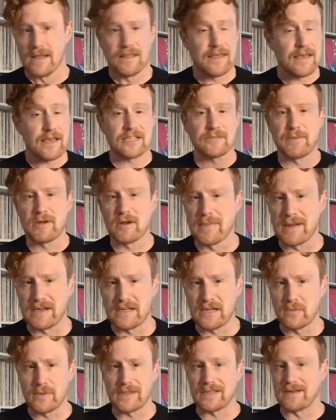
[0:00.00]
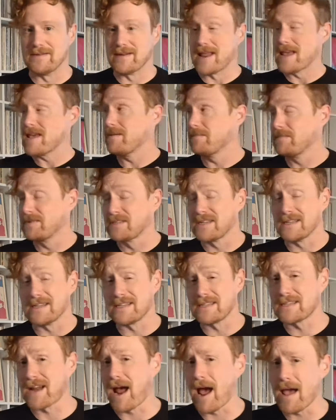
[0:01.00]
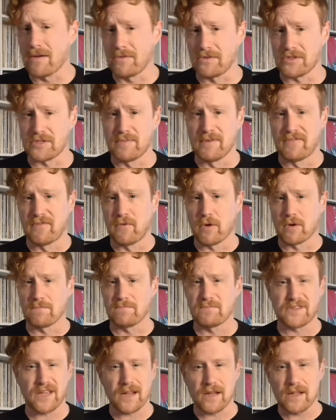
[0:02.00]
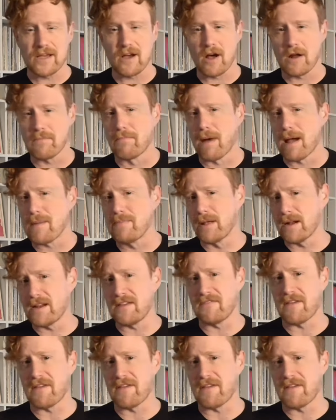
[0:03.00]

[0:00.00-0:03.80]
They experimented with names and styles before settling on My Bloody